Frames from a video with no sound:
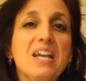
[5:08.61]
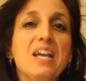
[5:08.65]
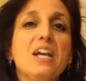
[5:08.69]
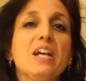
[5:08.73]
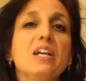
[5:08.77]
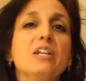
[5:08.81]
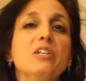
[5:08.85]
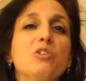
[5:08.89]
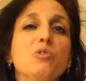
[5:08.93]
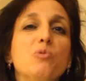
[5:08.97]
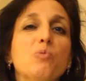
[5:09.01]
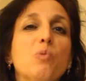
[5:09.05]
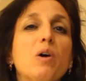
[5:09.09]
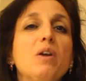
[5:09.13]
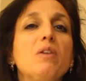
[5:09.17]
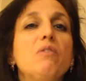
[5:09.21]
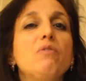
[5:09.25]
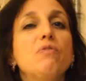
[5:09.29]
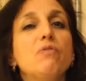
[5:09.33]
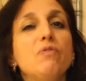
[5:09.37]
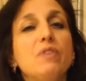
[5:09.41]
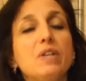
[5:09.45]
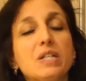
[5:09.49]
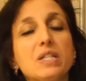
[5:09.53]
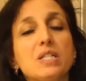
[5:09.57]
And you want to
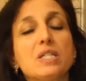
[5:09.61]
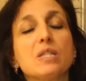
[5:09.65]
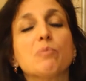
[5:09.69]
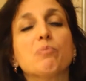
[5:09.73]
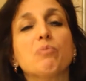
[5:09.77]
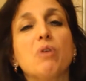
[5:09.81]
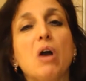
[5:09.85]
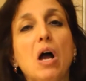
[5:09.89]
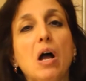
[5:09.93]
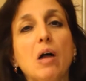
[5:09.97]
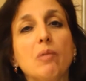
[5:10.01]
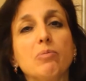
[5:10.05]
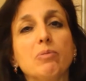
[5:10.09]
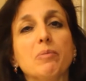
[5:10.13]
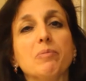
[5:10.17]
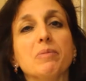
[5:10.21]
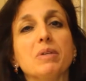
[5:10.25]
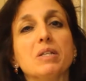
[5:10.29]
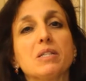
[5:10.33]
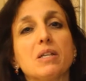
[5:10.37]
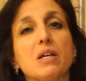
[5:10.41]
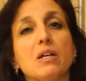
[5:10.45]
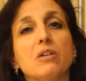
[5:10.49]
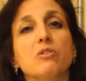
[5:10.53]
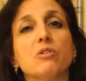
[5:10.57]
fix the problem
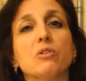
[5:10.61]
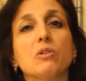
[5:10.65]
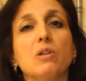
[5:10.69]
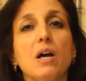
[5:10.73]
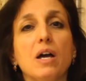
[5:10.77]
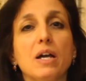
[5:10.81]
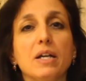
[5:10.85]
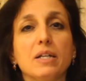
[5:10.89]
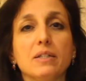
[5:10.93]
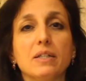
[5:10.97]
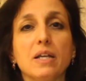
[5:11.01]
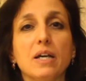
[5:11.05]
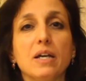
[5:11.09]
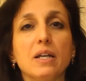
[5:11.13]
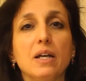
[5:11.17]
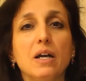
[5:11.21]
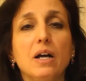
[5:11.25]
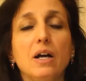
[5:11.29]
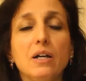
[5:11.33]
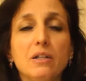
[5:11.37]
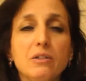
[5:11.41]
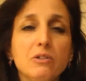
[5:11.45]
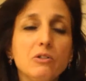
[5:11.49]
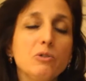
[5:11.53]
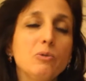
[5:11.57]
that's underlying that.
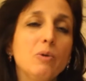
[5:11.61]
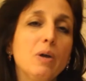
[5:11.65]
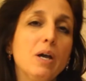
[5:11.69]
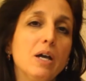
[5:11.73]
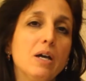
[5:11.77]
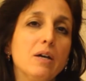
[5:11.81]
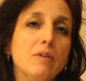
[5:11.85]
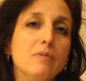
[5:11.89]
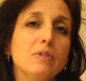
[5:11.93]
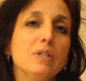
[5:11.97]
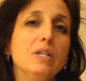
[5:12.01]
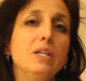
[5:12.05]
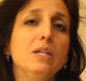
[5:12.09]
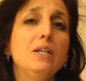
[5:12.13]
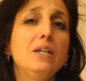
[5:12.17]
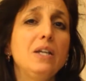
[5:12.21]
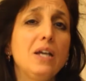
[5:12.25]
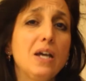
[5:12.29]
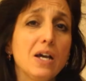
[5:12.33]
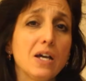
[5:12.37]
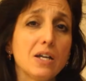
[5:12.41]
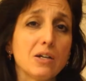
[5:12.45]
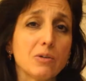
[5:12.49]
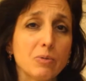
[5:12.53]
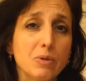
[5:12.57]
Either you have
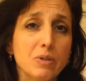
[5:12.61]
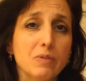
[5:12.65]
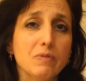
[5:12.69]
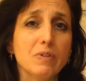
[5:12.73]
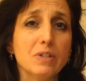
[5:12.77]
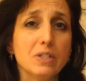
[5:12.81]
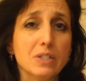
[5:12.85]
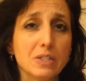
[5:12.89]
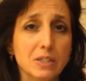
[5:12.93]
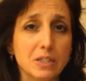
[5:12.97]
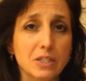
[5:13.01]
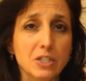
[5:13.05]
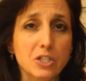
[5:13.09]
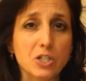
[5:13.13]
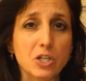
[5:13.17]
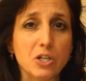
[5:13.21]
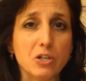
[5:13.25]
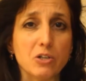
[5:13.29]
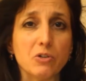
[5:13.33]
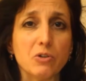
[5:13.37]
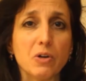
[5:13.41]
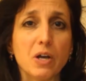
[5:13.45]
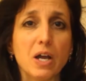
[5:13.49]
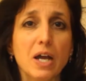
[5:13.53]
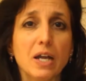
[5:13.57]
inadequate ventilation in
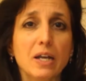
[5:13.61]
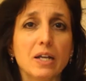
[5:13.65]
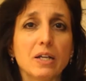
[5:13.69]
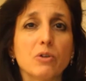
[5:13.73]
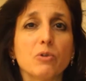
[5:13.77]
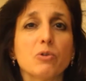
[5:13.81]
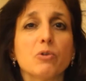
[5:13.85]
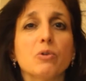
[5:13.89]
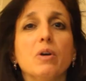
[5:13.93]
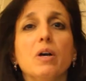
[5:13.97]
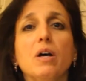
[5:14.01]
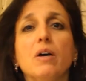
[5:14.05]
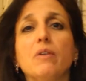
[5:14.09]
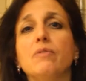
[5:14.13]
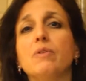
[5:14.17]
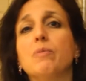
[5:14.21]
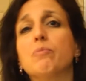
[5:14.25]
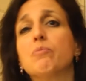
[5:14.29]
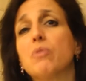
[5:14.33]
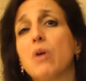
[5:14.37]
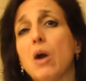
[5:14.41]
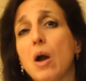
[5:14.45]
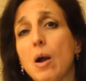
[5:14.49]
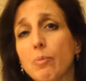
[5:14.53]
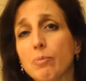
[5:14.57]
your attic or you have
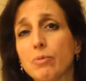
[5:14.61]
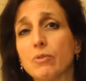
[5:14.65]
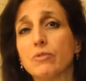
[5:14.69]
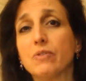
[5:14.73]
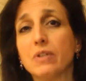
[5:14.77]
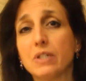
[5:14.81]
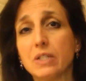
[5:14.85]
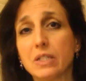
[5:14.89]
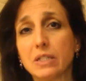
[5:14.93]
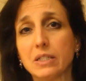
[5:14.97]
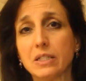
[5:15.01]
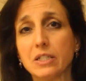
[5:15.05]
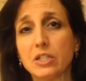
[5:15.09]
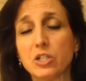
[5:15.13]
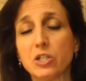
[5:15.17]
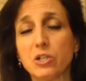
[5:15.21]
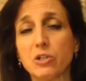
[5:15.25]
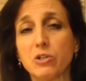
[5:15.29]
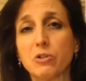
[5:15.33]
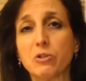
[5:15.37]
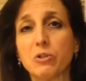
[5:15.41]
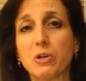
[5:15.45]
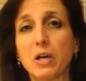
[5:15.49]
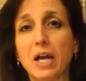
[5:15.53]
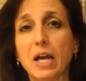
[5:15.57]
improper ventilation
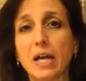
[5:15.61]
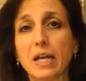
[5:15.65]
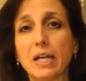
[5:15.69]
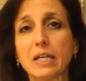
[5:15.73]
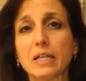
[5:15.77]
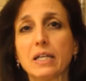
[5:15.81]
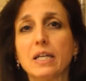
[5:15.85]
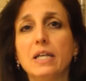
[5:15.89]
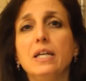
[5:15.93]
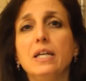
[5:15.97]
in your attic.